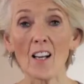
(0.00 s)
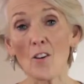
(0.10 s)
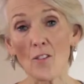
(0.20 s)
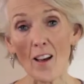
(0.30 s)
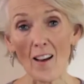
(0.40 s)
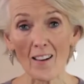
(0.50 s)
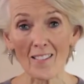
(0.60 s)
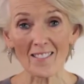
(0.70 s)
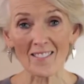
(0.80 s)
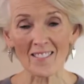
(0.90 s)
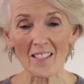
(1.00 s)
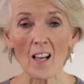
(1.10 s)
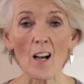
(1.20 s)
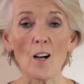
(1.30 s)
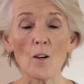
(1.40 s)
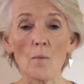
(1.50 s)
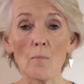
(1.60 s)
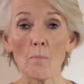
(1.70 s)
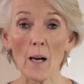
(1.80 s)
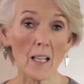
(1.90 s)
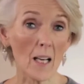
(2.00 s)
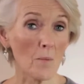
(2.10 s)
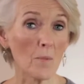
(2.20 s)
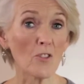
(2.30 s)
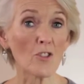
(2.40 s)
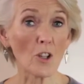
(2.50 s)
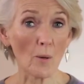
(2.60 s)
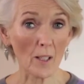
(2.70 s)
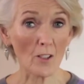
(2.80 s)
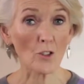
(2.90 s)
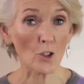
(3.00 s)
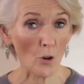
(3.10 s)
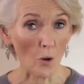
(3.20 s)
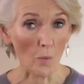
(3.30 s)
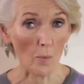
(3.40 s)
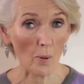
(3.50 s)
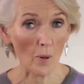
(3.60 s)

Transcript: Hello there. My name is Joanna Trollope,